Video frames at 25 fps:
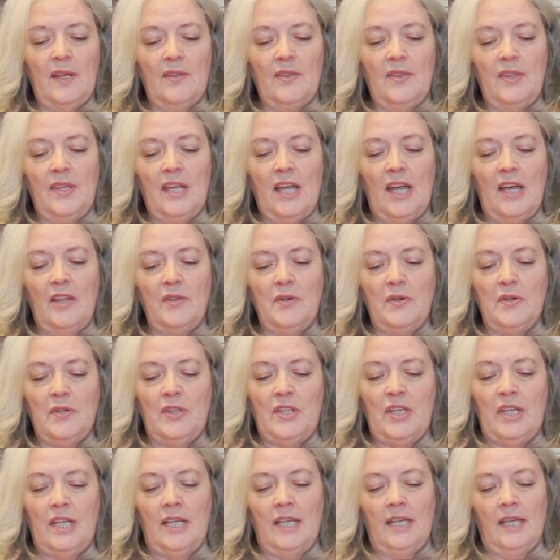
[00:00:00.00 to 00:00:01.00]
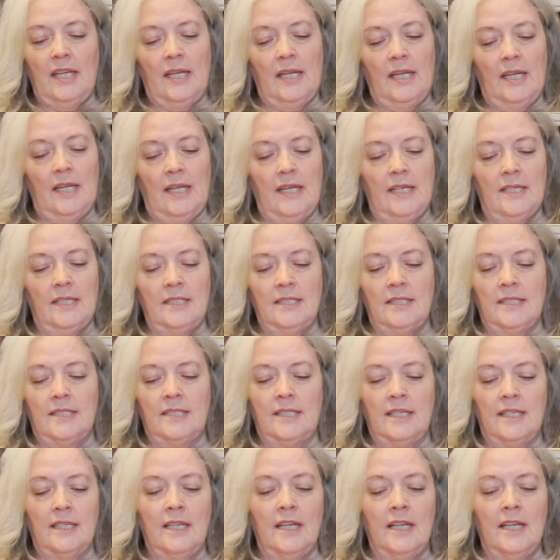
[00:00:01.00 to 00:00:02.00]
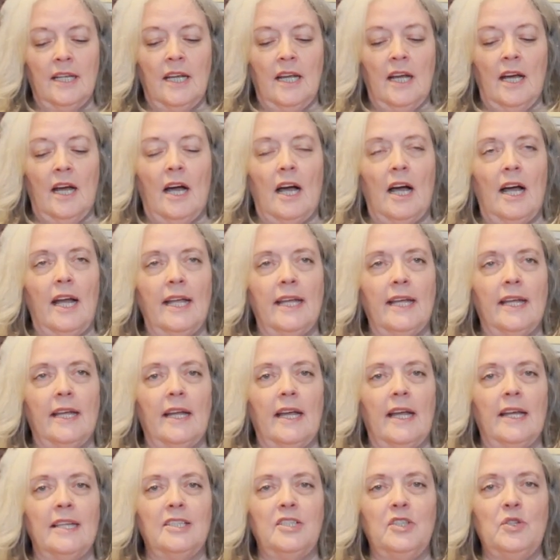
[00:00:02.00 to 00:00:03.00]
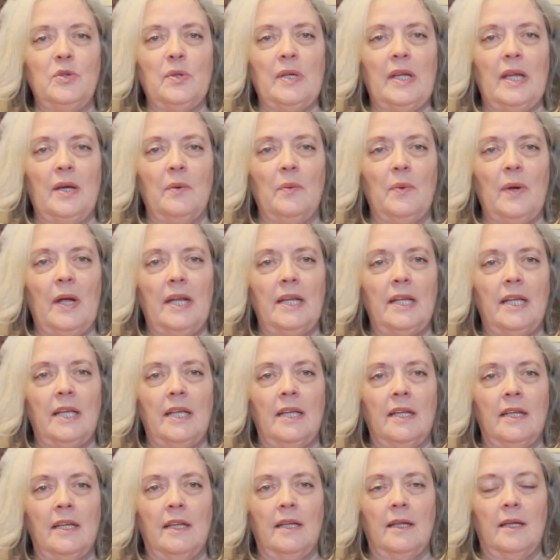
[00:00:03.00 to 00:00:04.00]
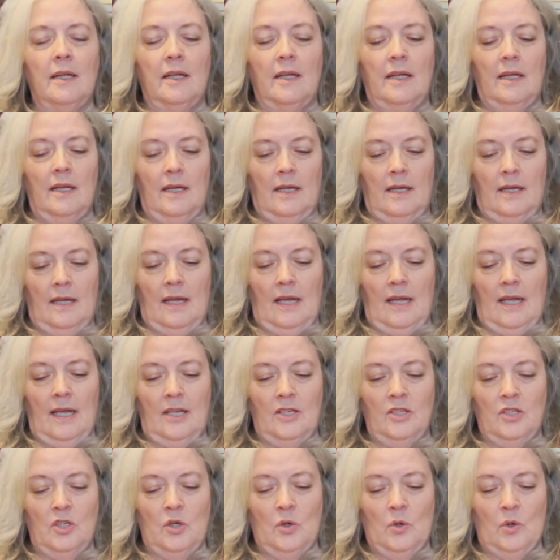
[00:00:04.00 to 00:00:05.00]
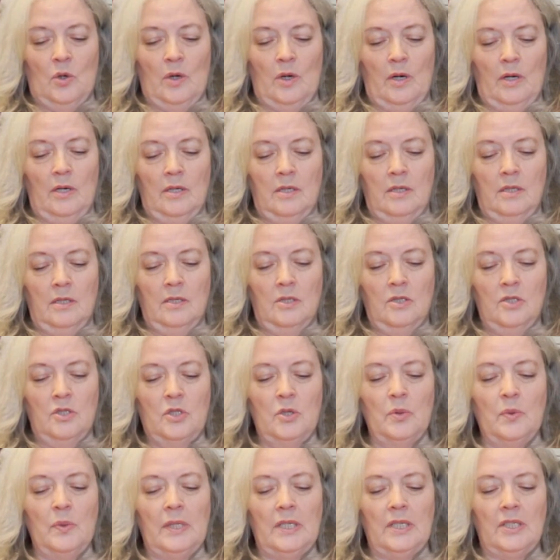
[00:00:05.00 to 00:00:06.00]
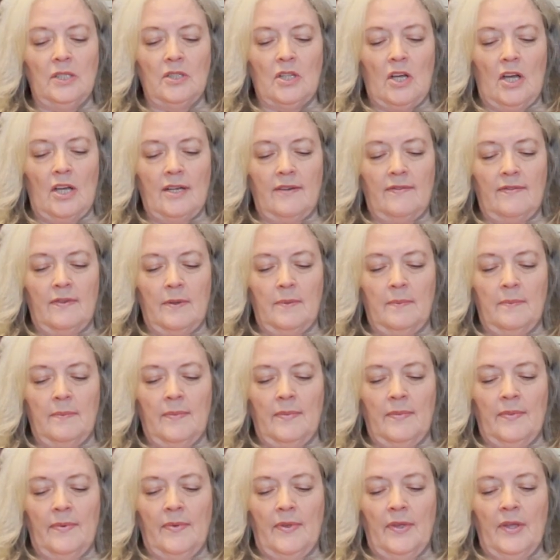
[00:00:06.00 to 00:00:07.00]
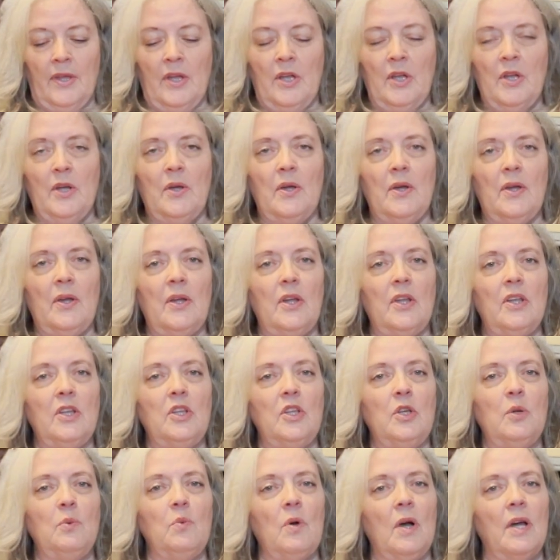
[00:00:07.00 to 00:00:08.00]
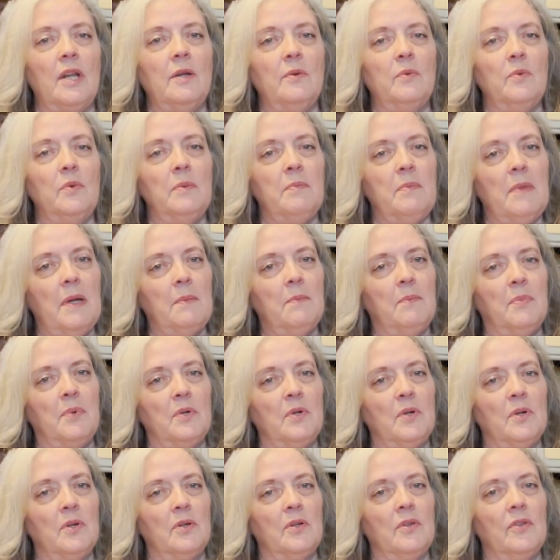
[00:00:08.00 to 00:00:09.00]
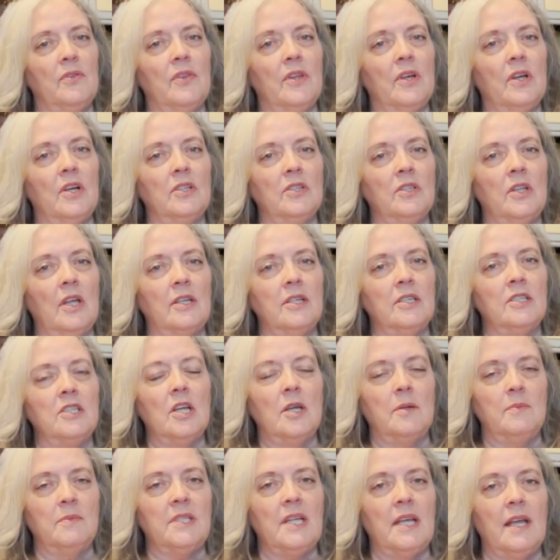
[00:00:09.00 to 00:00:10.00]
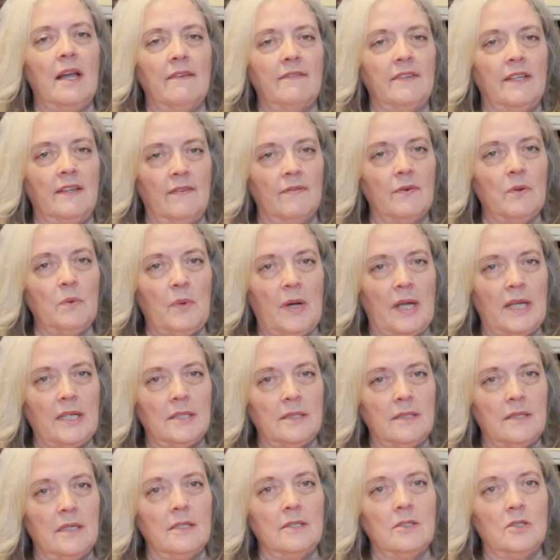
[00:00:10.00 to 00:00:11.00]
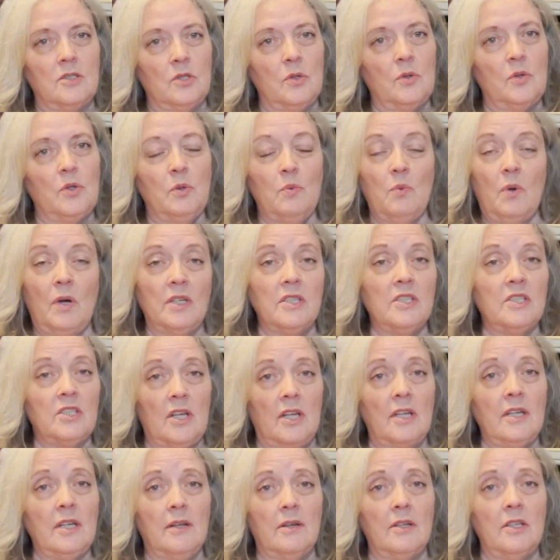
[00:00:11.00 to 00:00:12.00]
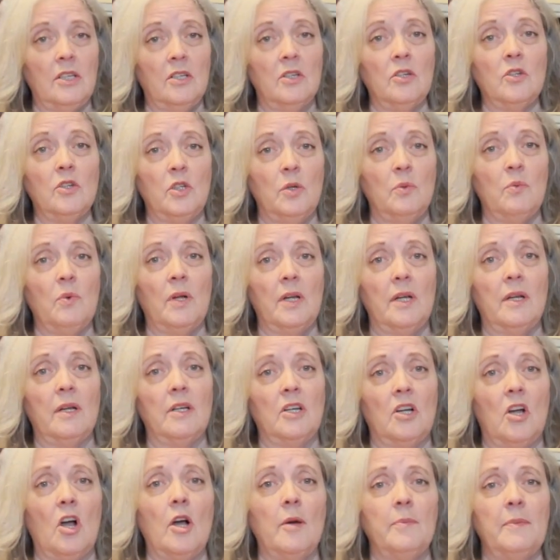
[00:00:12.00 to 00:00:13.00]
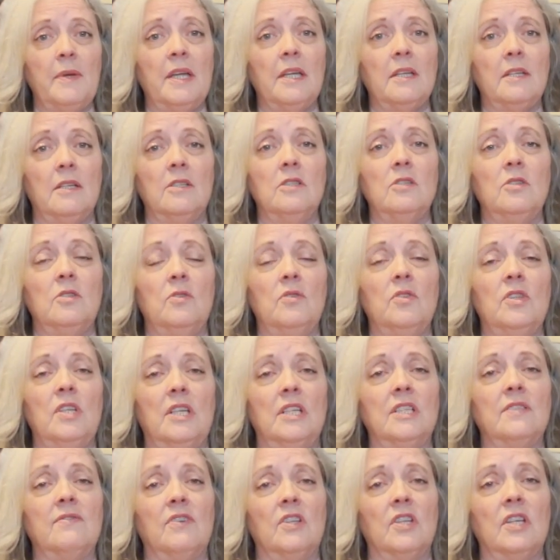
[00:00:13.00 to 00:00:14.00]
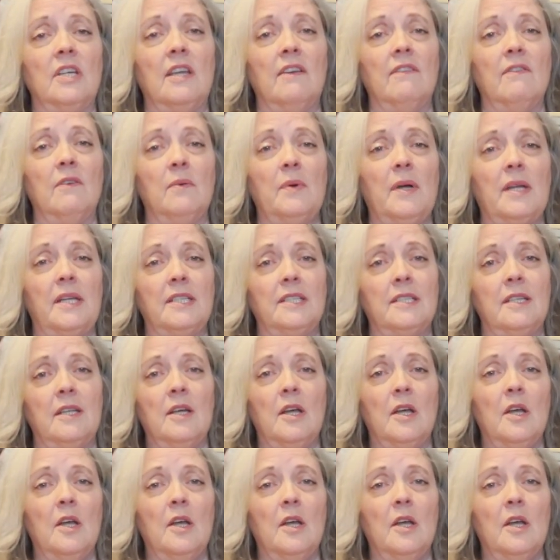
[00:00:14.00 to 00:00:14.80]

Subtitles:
The other thing is, as you get ready and you're doing a lot of them, you want to remember a lot of times they have giveaways. And so you want to sign up, you want to comment and do things for the giveaways.